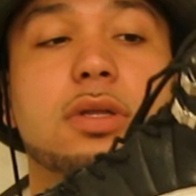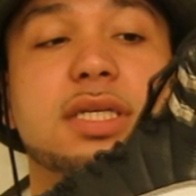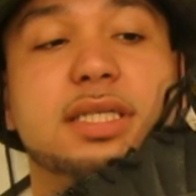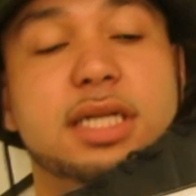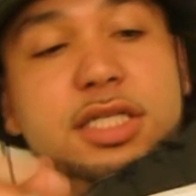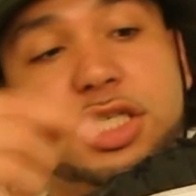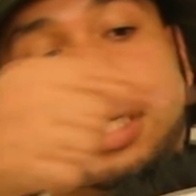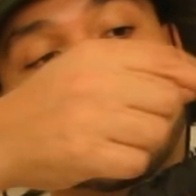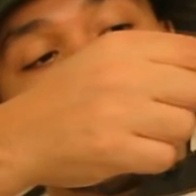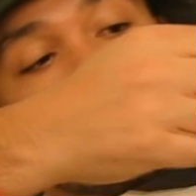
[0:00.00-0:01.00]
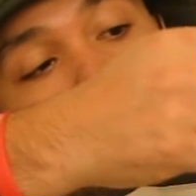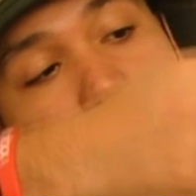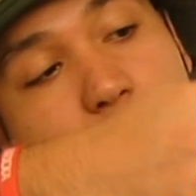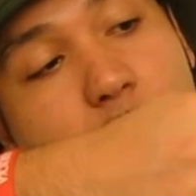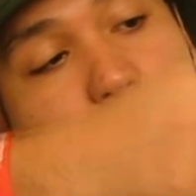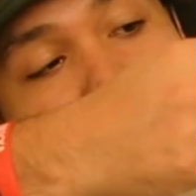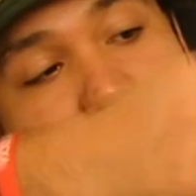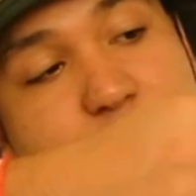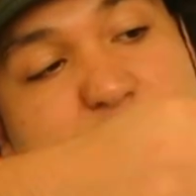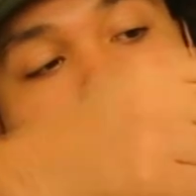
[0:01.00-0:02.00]
All the stitching,
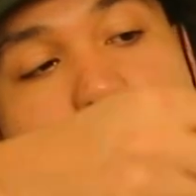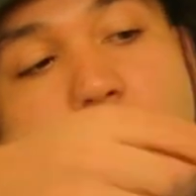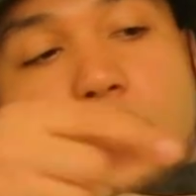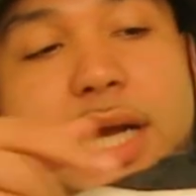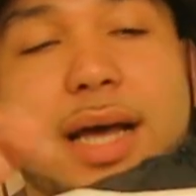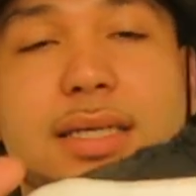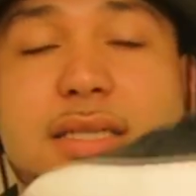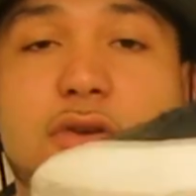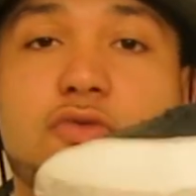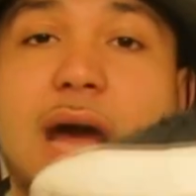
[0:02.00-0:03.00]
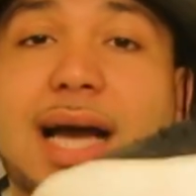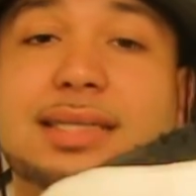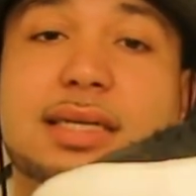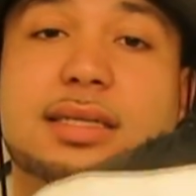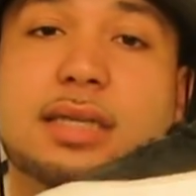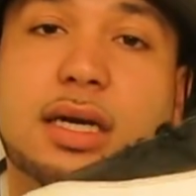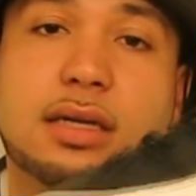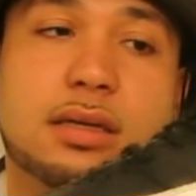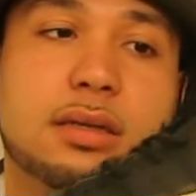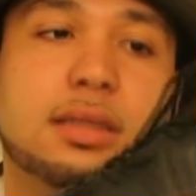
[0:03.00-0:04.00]
as people know it as the rising
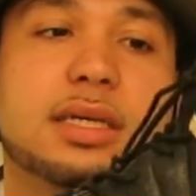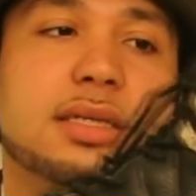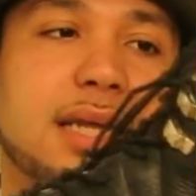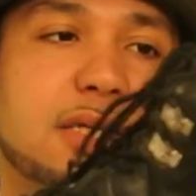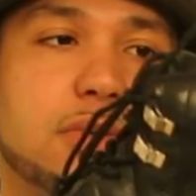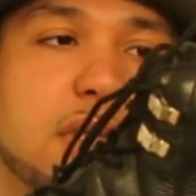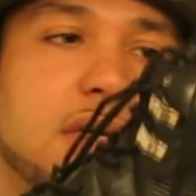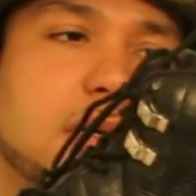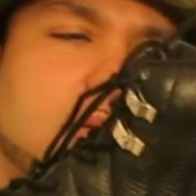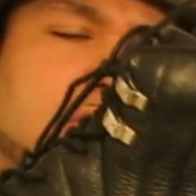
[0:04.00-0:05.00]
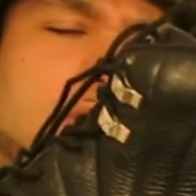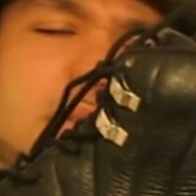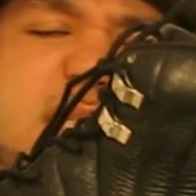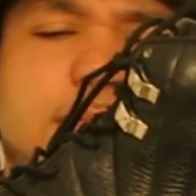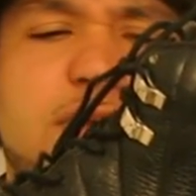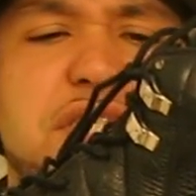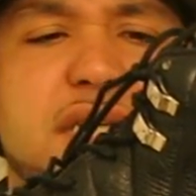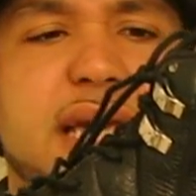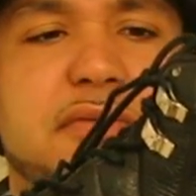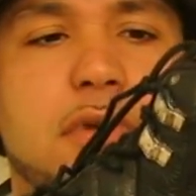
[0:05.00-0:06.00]
sun, that's where the
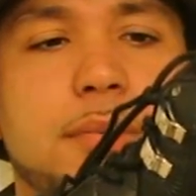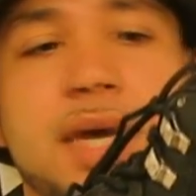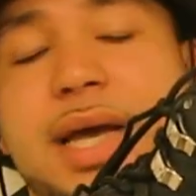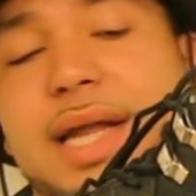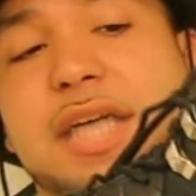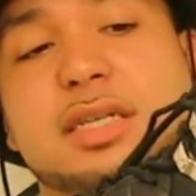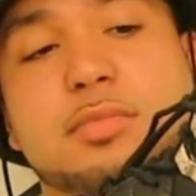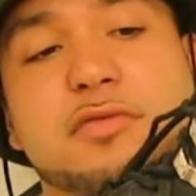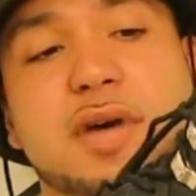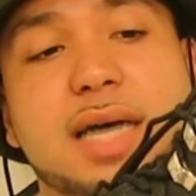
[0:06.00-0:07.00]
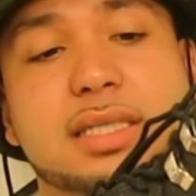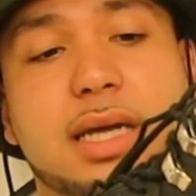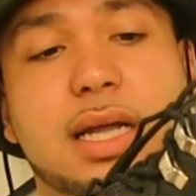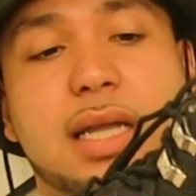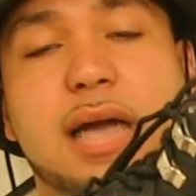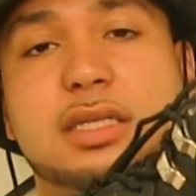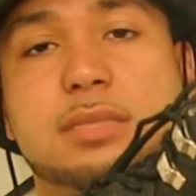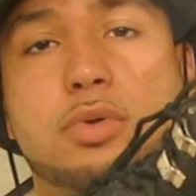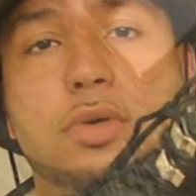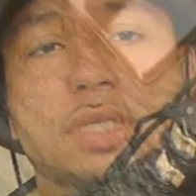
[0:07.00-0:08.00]
inspiration came from. It actually provides a lot of
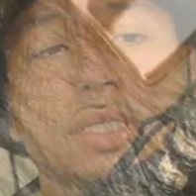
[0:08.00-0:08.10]
support